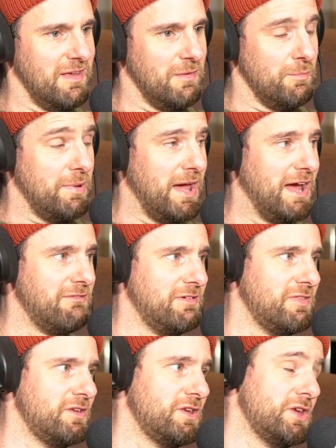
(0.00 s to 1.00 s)

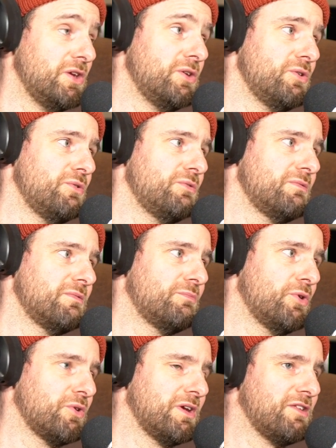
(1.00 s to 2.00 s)
comparing the new
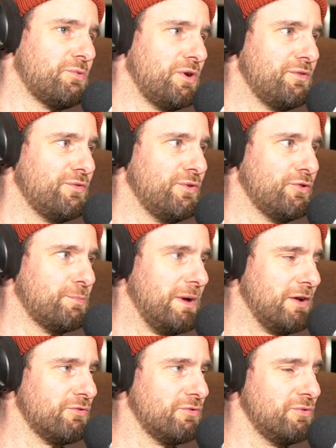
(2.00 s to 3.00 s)
Model Year 24
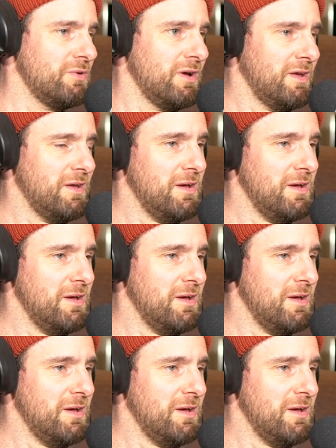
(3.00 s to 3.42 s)
Spectral